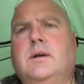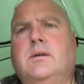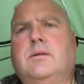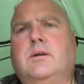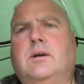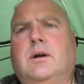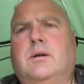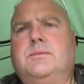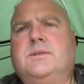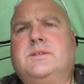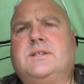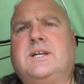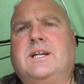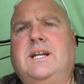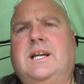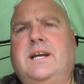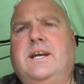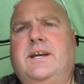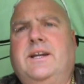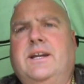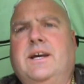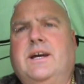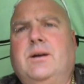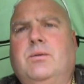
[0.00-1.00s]
Right, I'm just going to
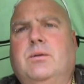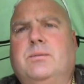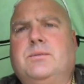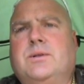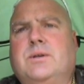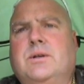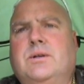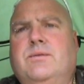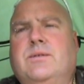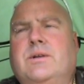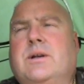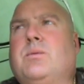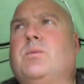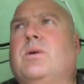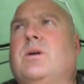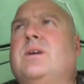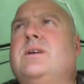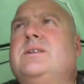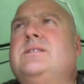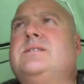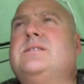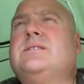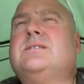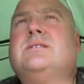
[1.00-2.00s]
let you know what I'm doing rig
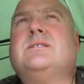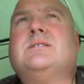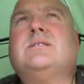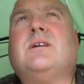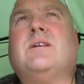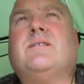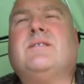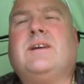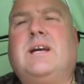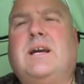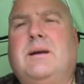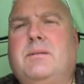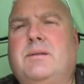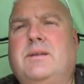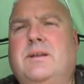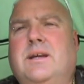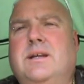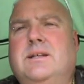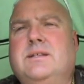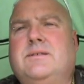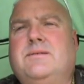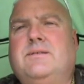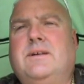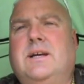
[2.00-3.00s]
wise. I've kept
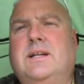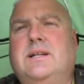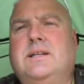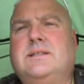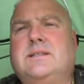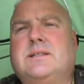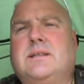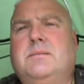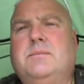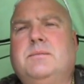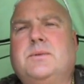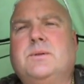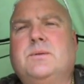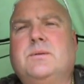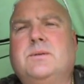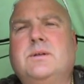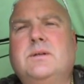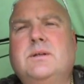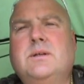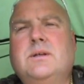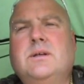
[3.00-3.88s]
things fairly simple.